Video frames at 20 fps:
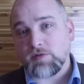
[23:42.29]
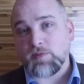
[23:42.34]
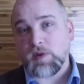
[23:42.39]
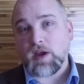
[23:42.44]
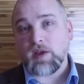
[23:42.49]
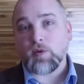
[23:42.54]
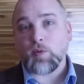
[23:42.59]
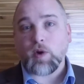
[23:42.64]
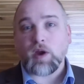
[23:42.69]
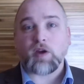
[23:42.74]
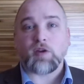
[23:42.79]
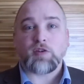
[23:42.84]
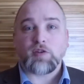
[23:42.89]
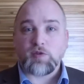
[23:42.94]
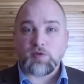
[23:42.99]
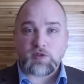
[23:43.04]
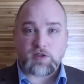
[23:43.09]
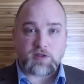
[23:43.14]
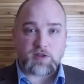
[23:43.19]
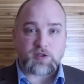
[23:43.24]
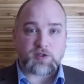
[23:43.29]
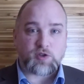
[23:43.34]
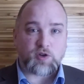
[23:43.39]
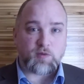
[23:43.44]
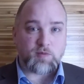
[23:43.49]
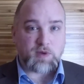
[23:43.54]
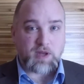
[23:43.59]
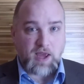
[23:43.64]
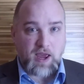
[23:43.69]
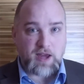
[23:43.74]
by the way, are using this
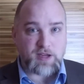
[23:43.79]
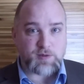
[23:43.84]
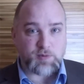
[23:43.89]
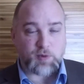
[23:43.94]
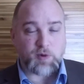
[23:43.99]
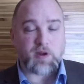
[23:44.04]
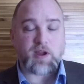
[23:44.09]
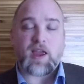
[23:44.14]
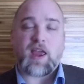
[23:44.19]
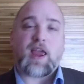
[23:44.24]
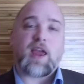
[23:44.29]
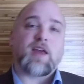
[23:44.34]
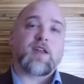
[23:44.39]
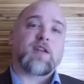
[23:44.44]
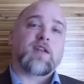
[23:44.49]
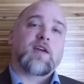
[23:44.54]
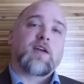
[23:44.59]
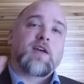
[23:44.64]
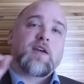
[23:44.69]
term diaspora and